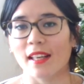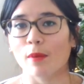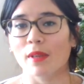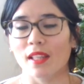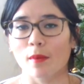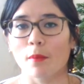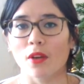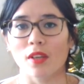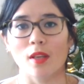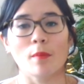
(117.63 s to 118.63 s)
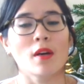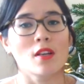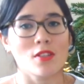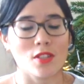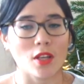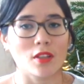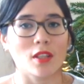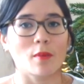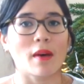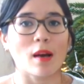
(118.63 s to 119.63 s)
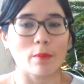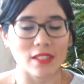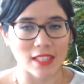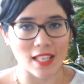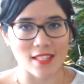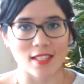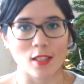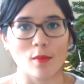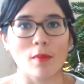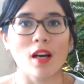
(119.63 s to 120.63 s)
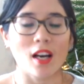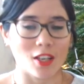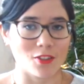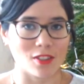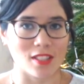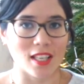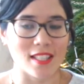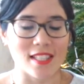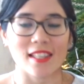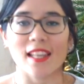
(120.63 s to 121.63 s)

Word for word: They'll be the ammonium, sodium, and potassium hydroxides.